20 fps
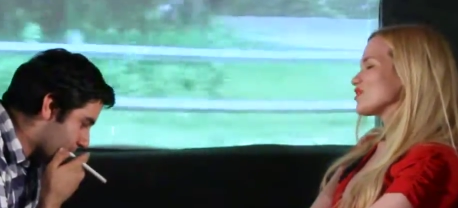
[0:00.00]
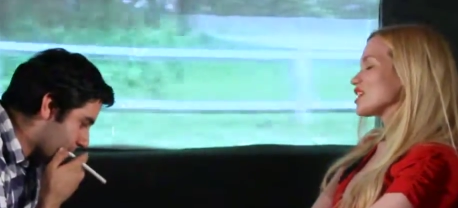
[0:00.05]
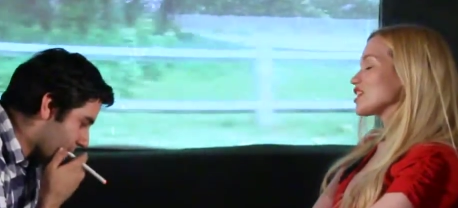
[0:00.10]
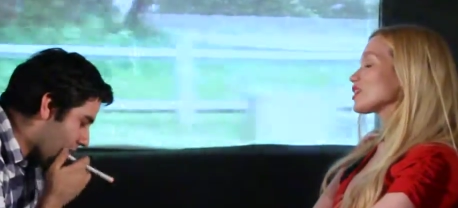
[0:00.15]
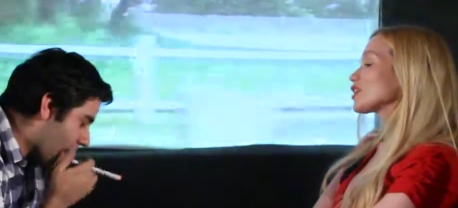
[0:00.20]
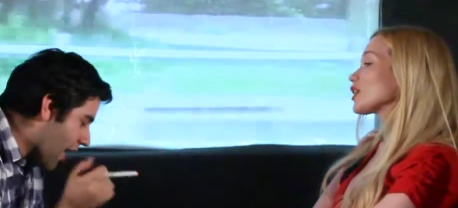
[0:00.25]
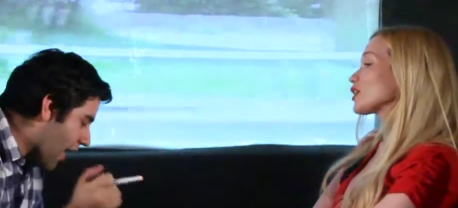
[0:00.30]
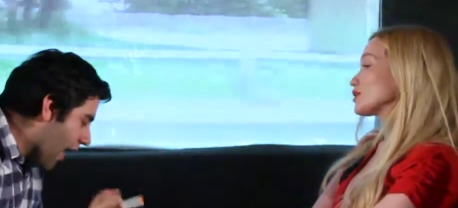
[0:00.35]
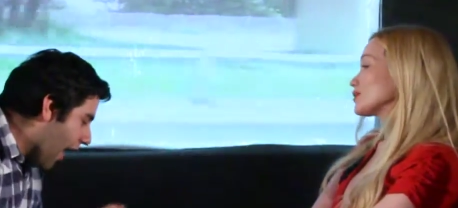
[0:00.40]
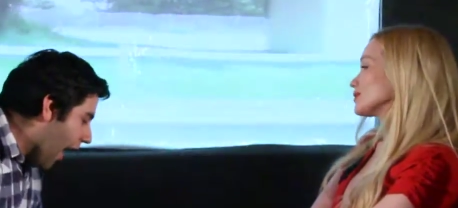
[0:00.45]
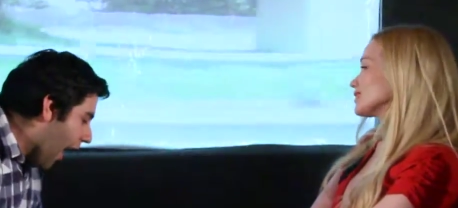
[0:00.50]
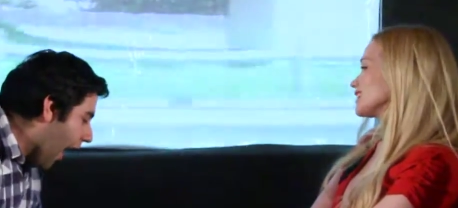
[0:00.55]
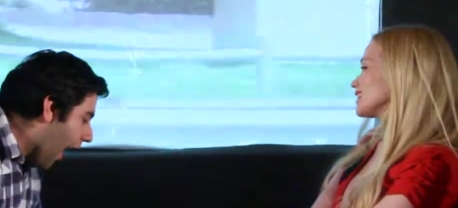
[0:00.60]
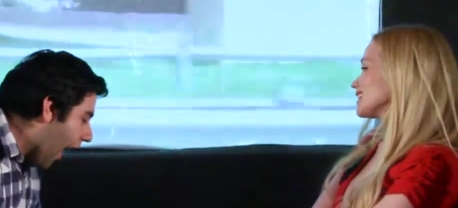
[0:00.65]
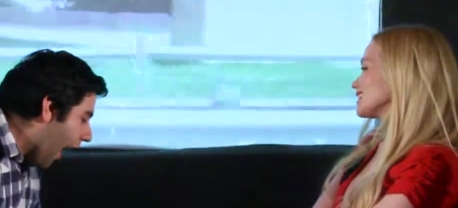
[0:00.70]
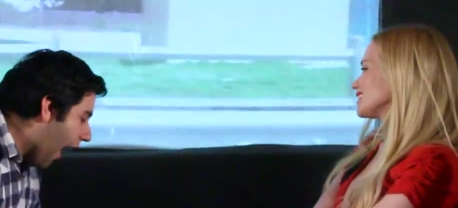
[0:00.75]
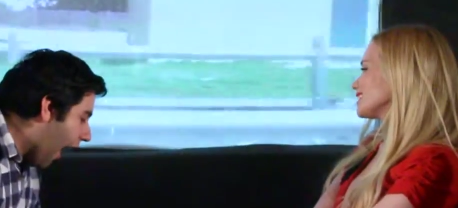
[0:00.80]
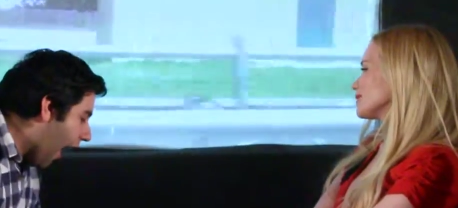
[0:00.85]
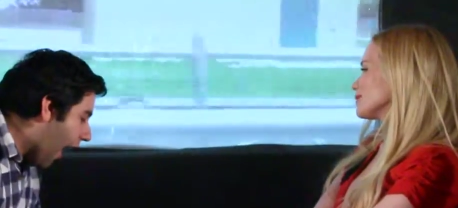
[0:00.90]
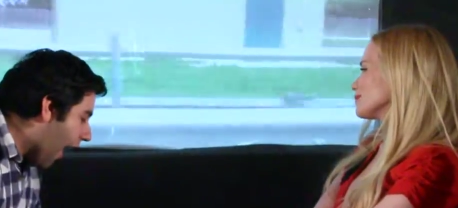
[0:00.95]
Speaker 1: I thought you were
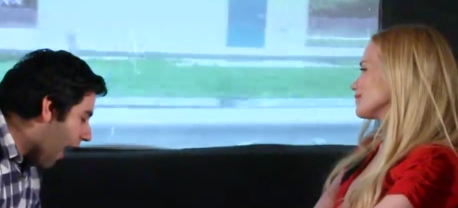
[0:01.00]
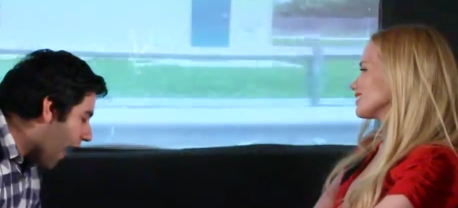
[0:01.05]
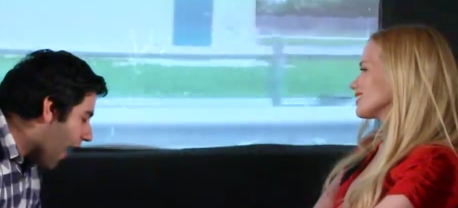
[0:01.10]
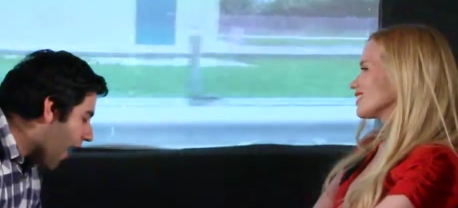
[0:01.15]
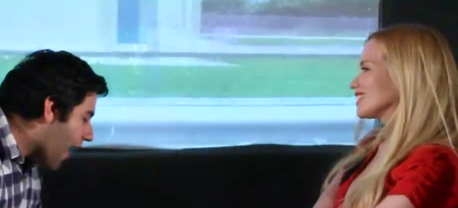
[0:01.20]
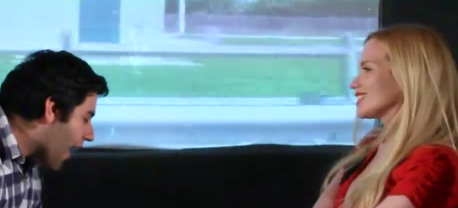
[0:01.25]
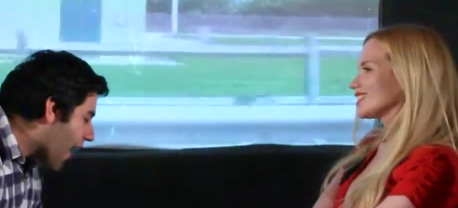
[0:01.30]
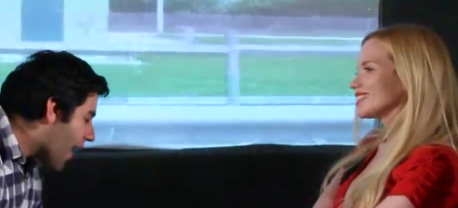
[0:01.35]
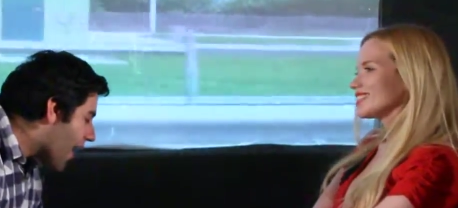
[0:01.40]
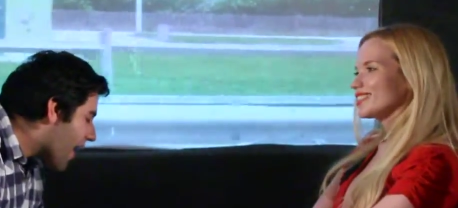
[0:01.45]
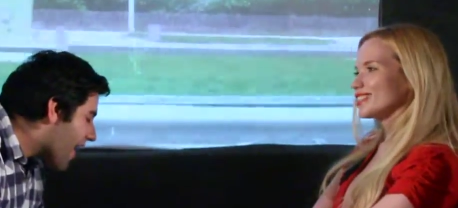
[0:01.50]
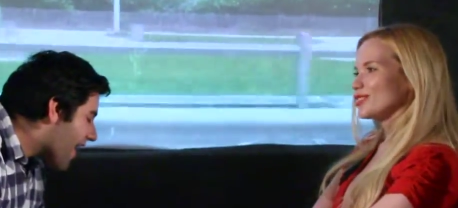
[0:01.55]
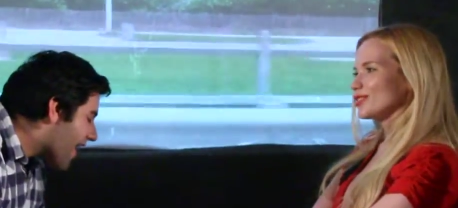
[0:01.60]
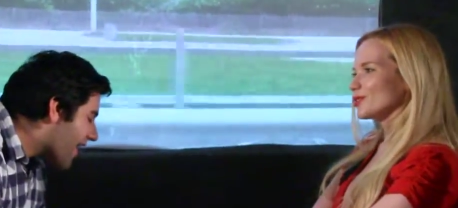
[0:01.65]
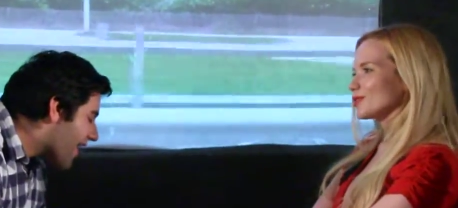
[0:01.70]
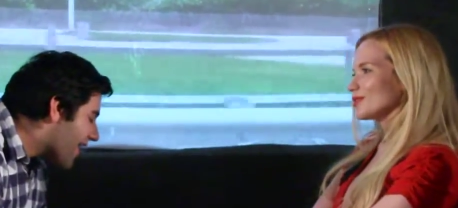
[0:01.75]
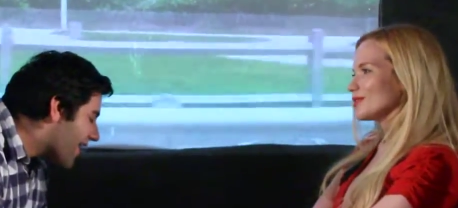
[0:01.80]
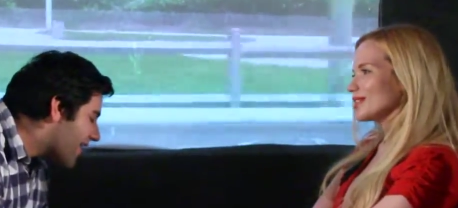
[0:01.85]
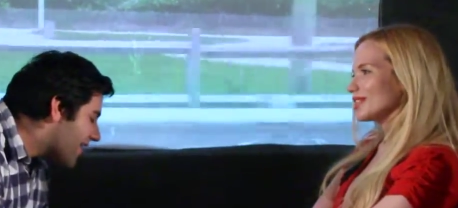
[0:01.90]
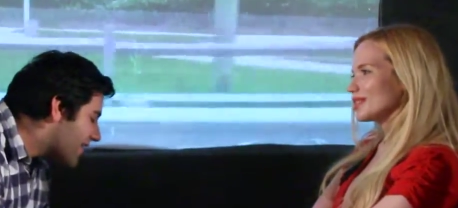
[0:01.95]
sexy, but that's
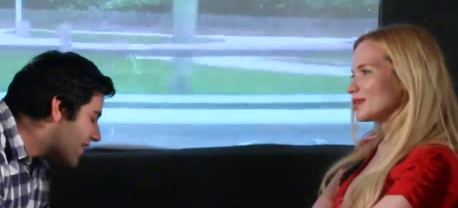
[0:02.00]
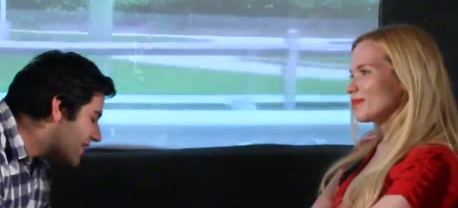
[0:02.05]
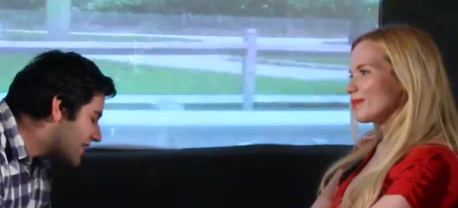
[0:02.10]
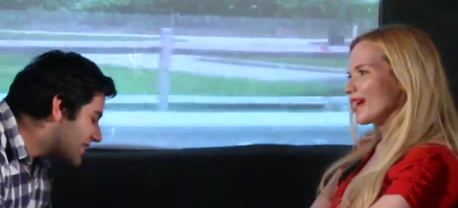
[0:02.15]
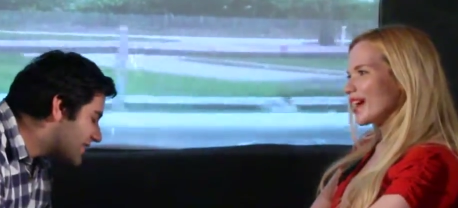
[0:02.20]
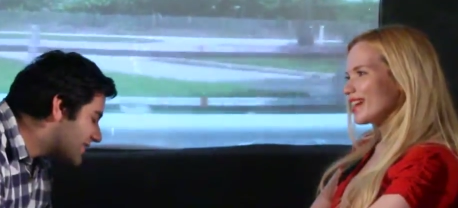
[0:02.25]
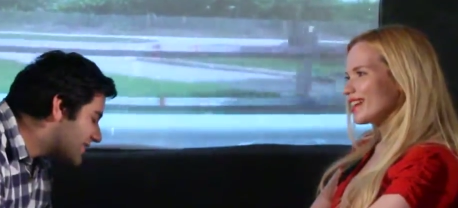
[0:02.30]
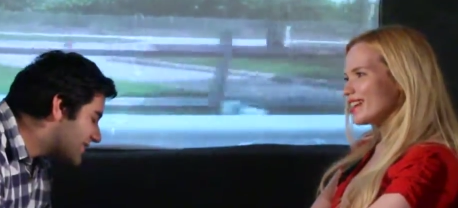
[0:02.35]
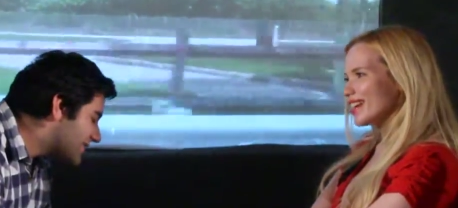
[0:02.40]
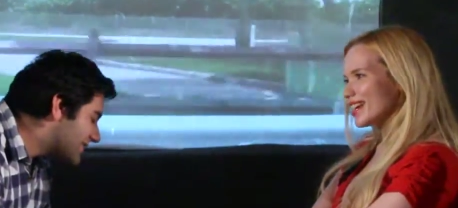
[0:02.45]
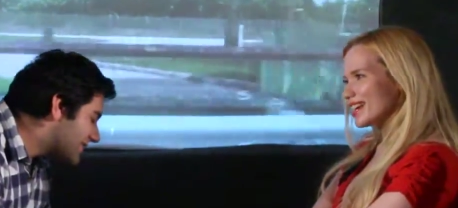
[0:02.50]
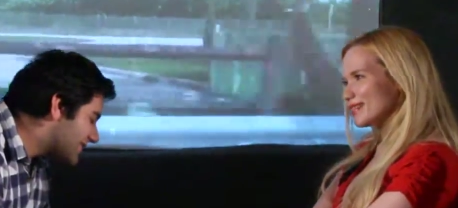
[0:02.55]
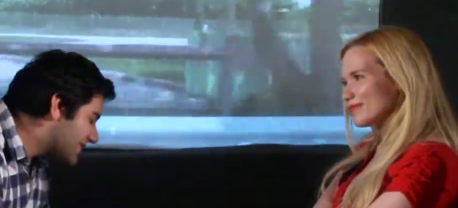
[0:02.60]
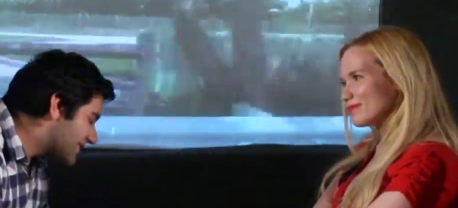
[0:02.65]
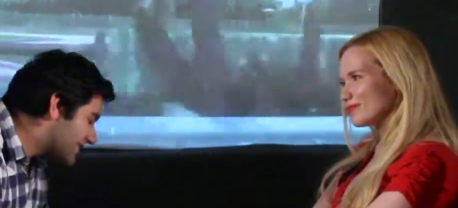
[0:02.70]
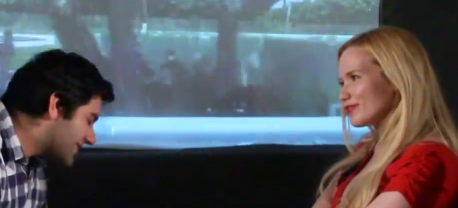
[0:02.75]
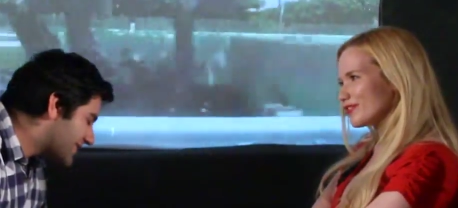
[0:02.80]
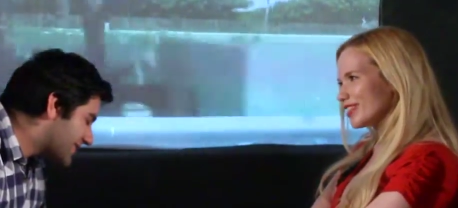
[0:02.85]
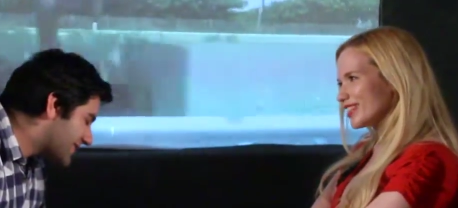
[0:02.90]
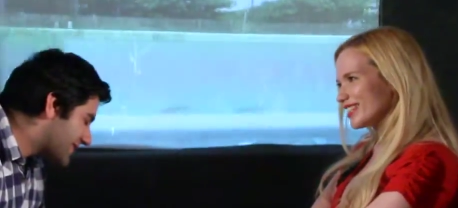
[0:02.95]
a really bad
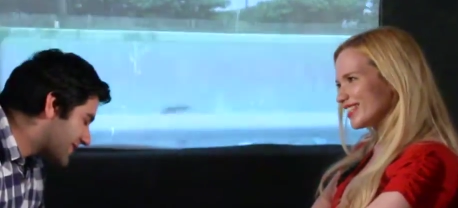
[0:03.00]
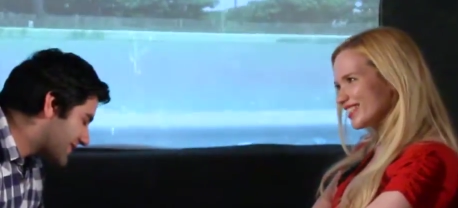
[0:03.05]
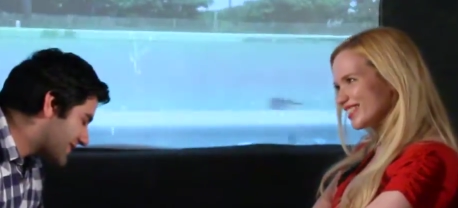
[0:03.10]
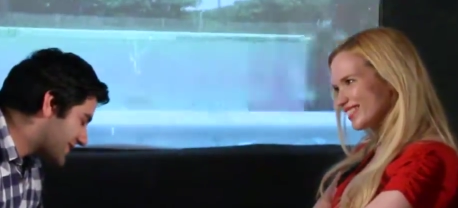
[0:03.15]
name, Frank.